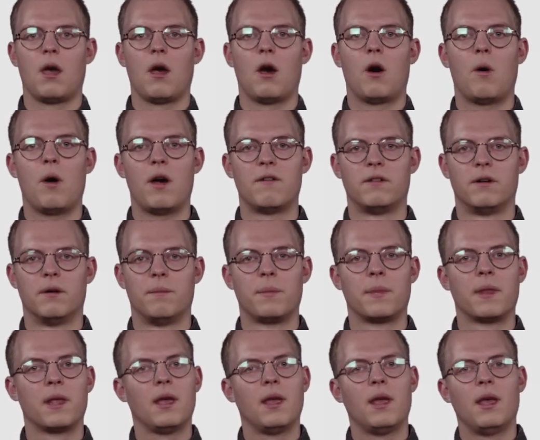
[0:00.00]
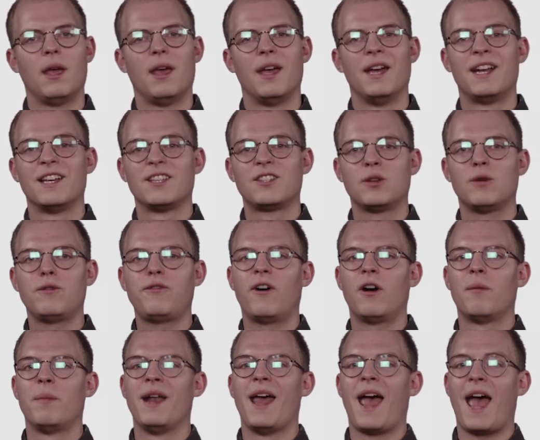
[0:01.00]
However, it has so
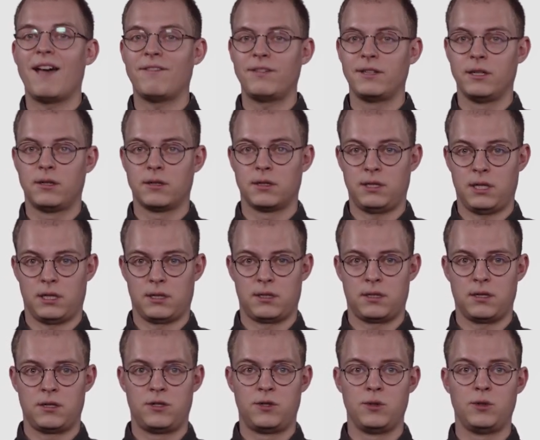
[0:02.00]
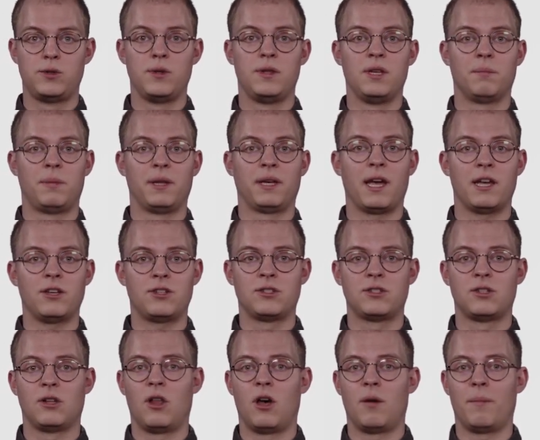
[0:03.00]
far been heavily contested due to the
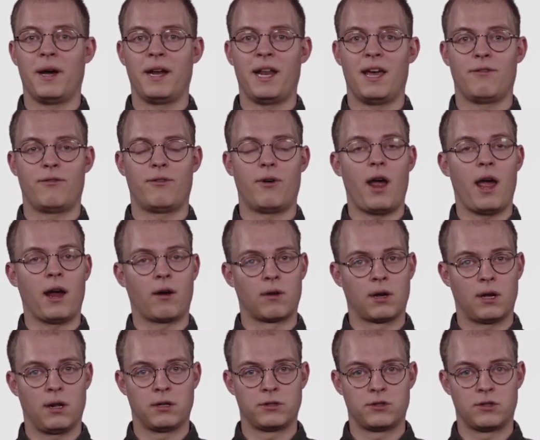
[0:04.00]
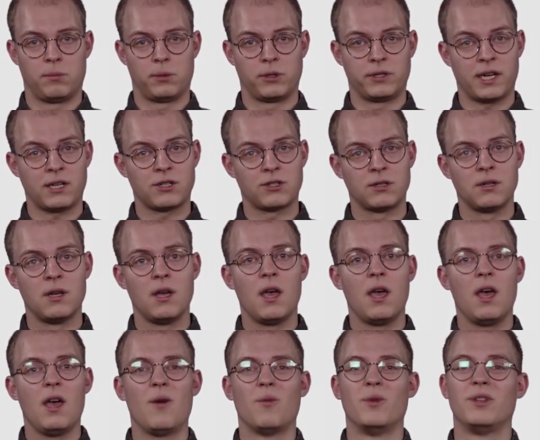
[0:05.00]
implications the law might have for agricultural protection,
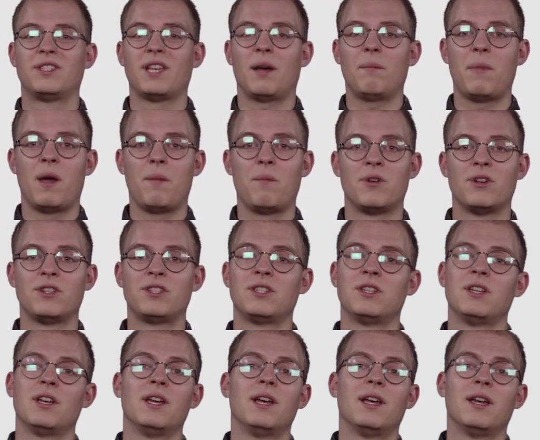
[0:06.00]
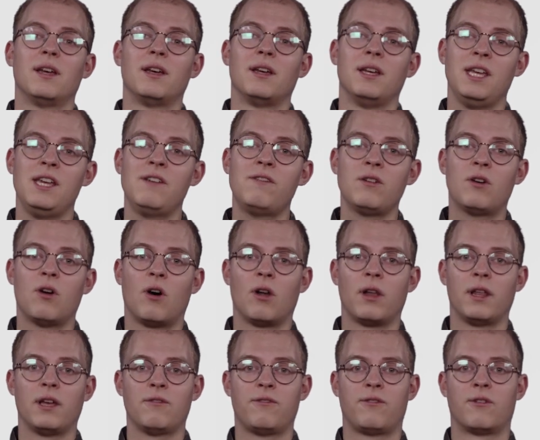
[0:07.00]
with some members even
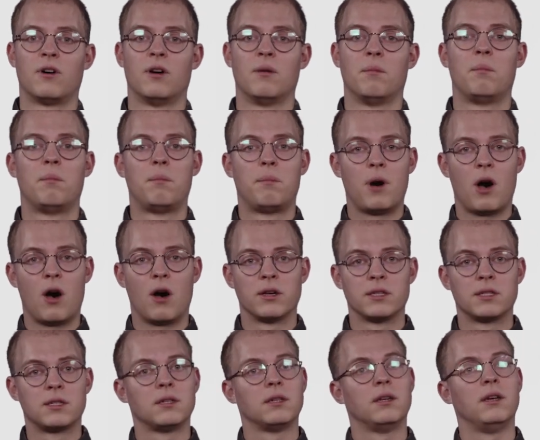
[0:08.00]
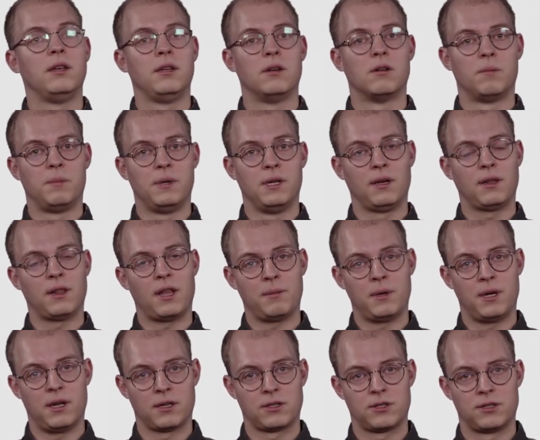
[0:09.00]
calling for a pause in European
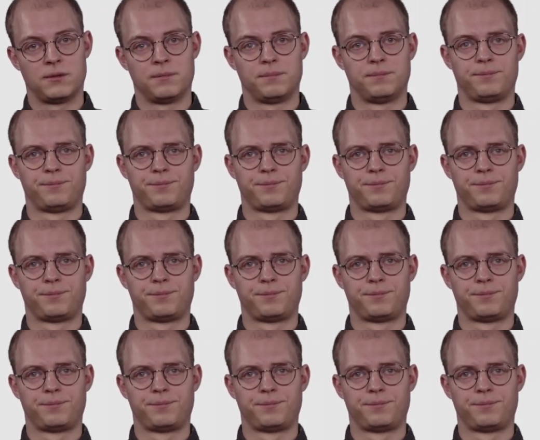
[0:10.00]
climate action.